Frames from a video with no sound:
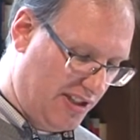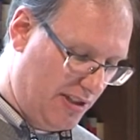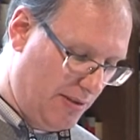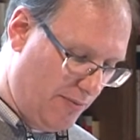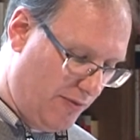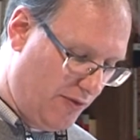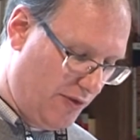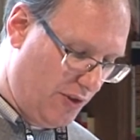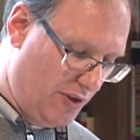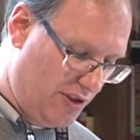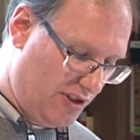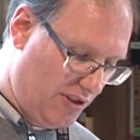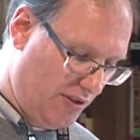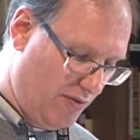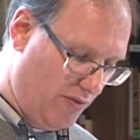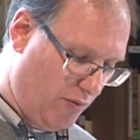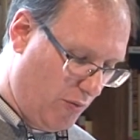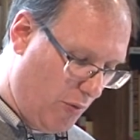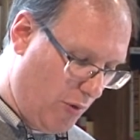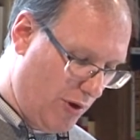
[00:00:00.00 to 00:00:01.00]

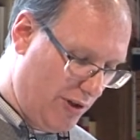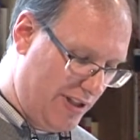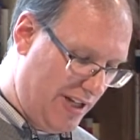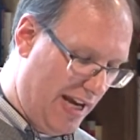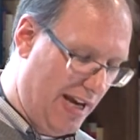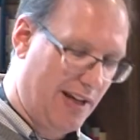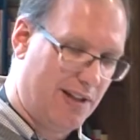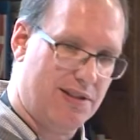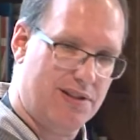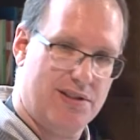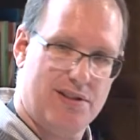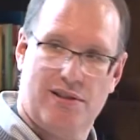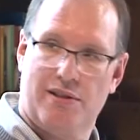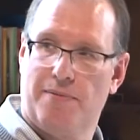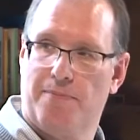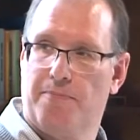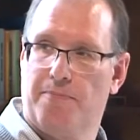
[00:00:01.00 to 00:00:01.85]
subversive war texts.